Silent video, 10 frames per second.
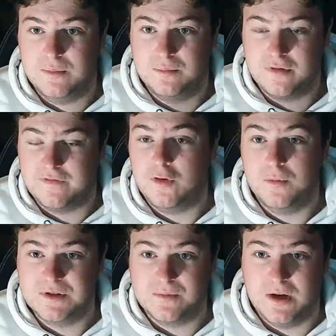
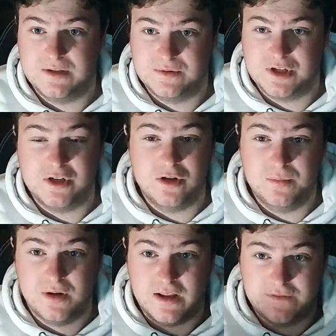performance wise was she good,
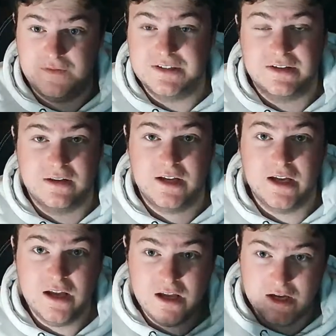but like
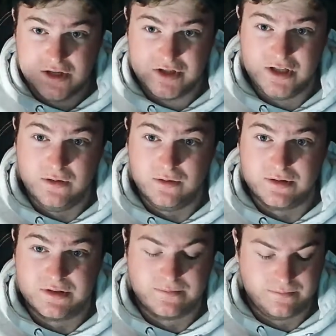physically, she
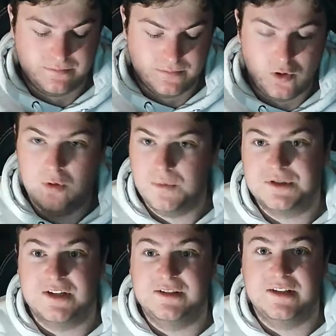looks
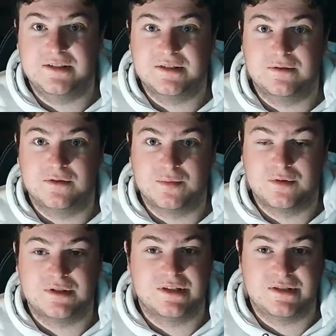almost identical to
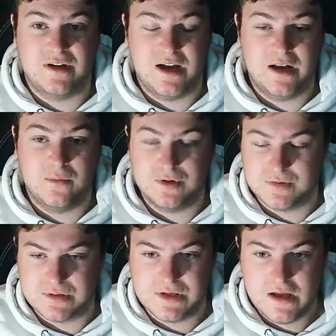Princess Diana, which
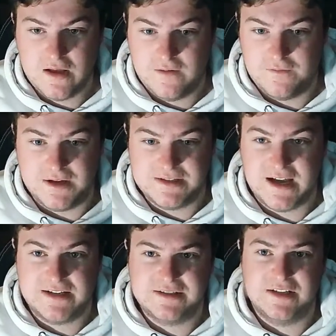was
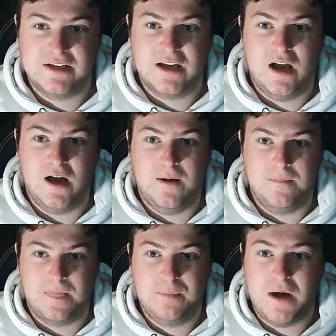fantastic.
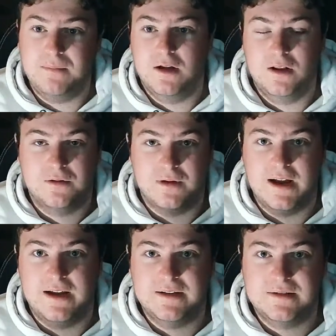Pablo
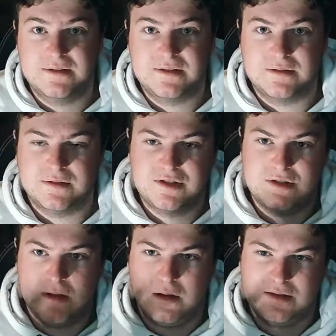
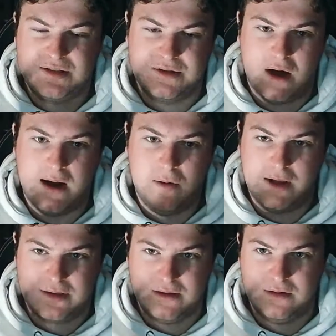Larraín's style,
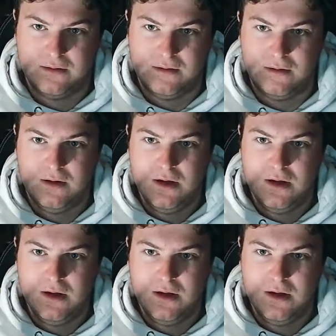like the